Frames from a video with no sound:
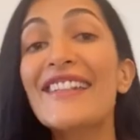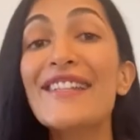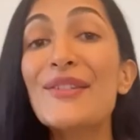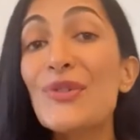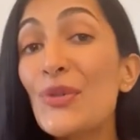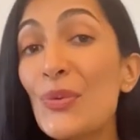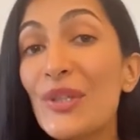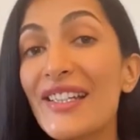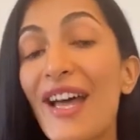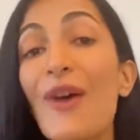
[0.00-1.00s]
This too
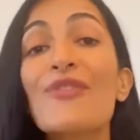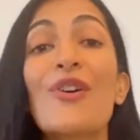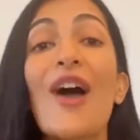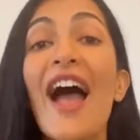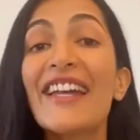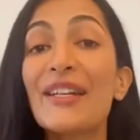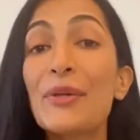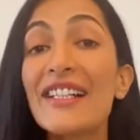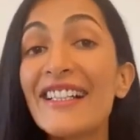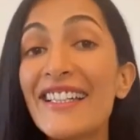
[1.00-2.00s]
would allow for
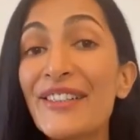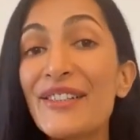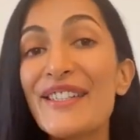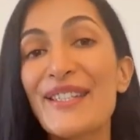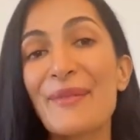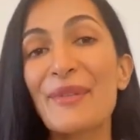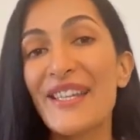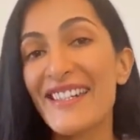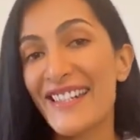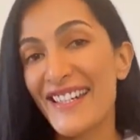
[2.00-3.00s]
adequate clitoral
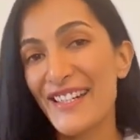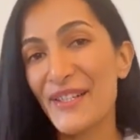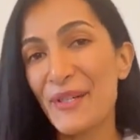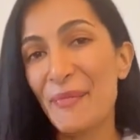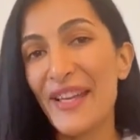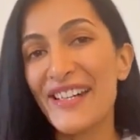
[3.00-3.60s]
stimulation during